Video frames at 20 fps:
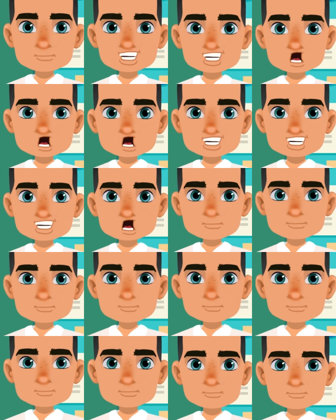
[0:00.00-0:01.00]

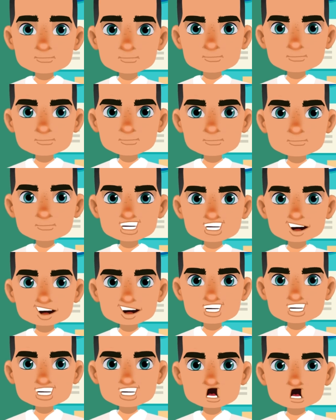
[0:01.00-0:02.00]
Example, is
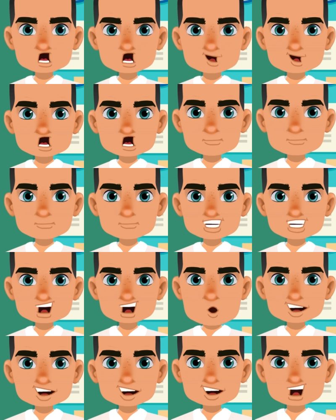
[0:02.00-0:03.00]
Sarah
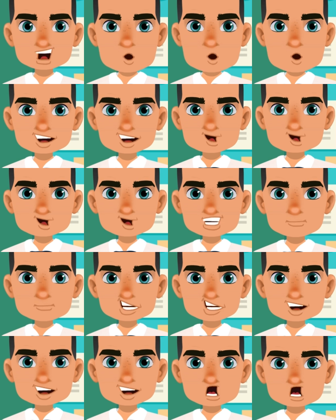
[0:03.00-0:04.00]
fully aware of
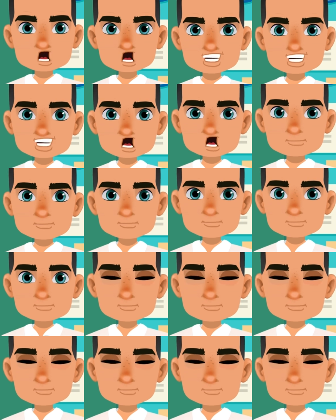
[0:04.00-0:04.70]
the outcome?